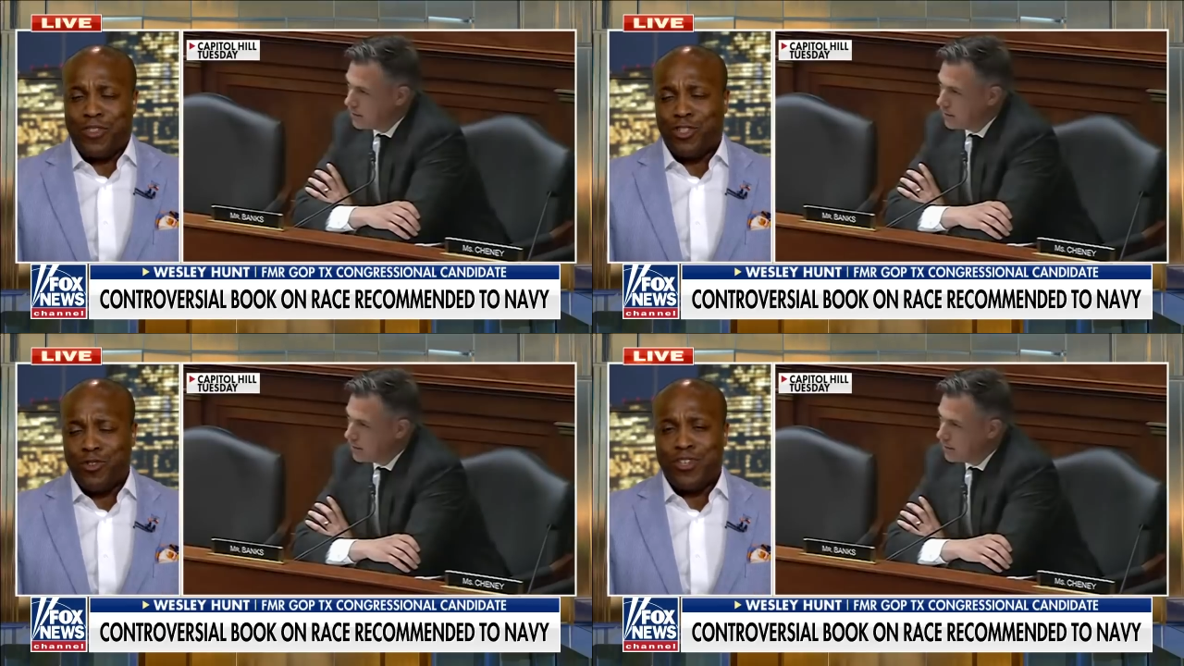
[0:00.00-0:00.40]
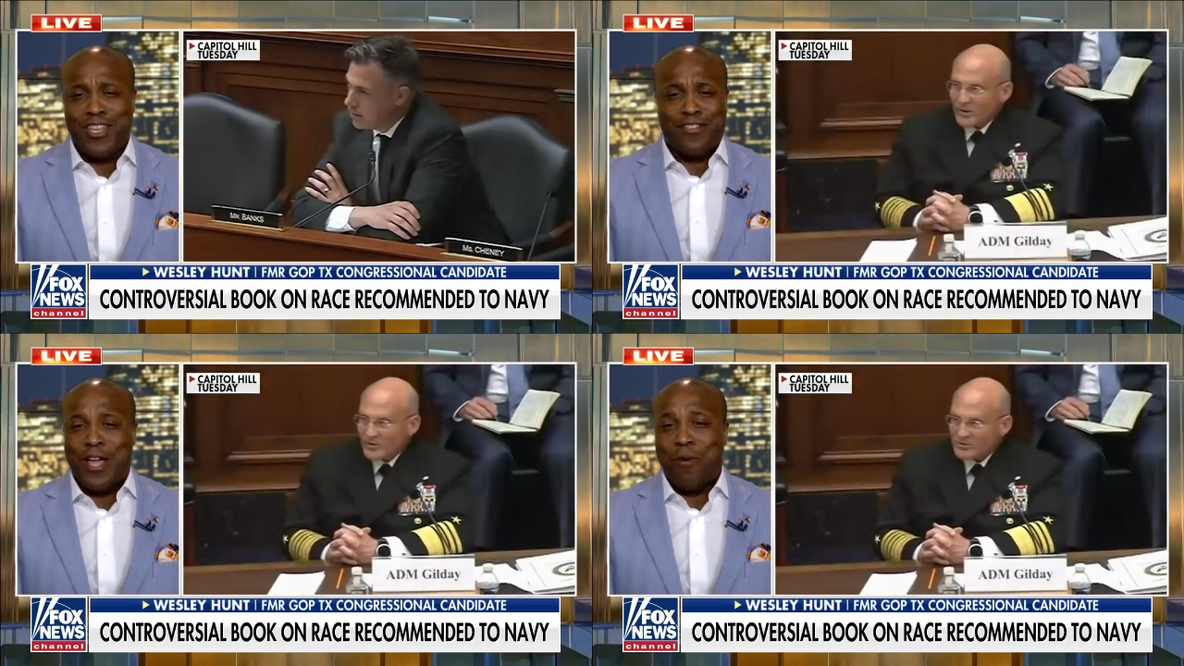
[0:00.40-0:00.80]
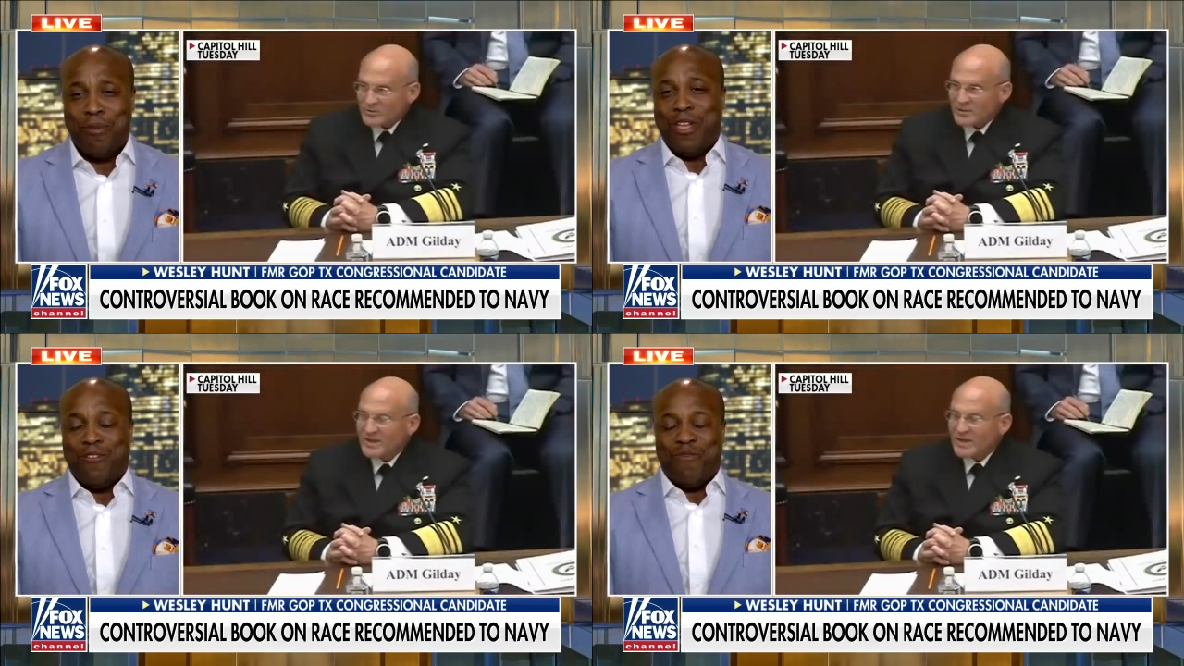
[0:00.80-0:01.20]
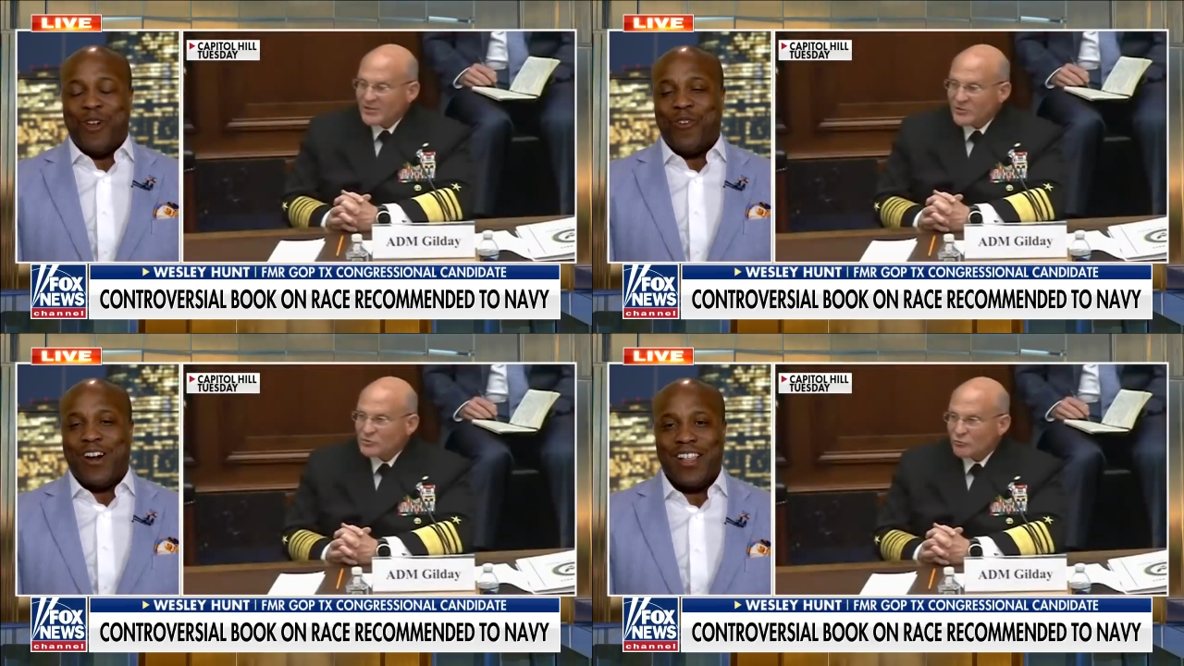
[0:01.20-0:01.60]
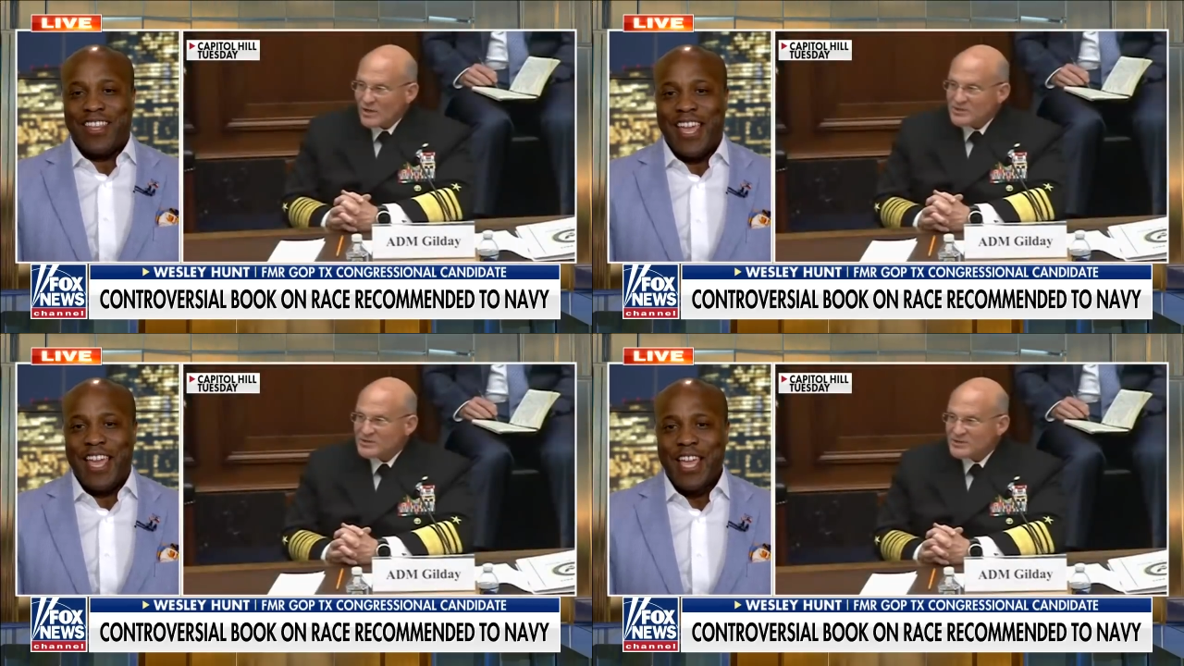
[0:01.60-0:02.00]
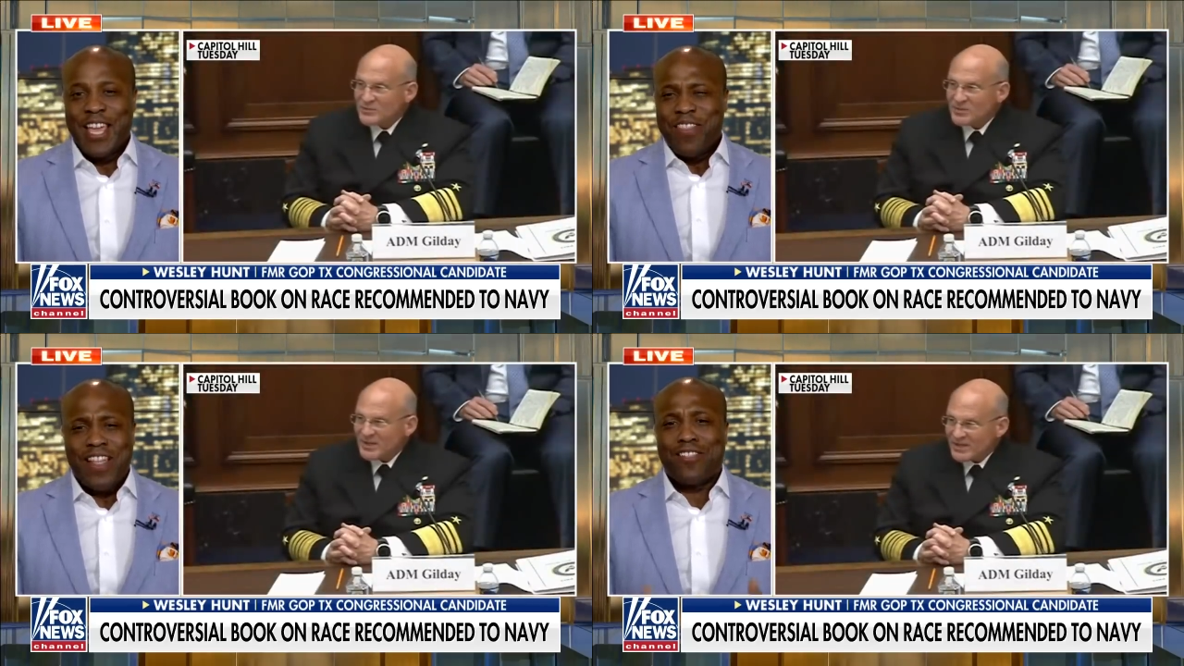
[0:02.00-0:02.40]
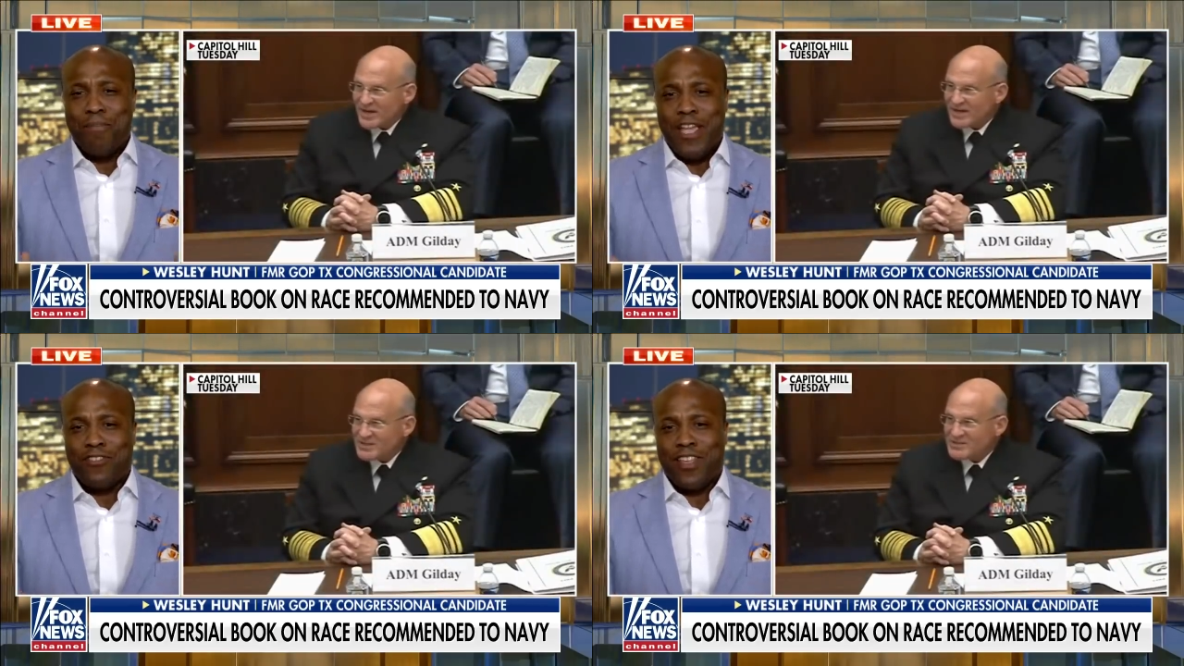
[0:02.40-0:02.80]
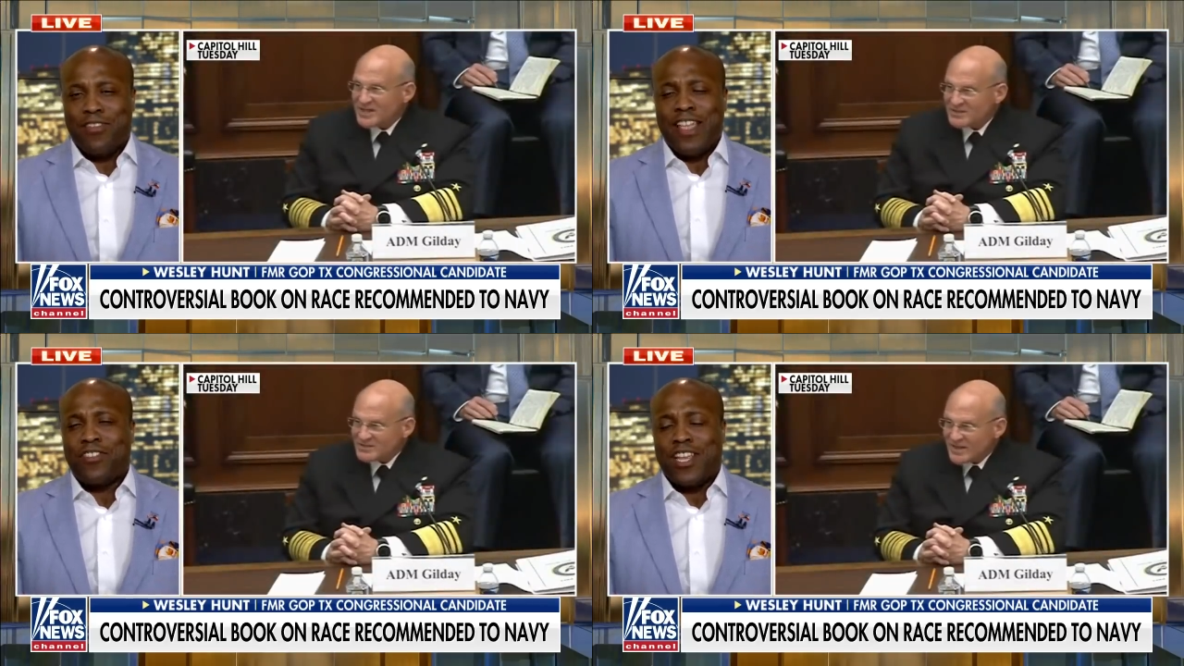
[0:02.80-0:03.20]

Speaker 1: Juneteenth now being a federal holiday. That's amazing. That's an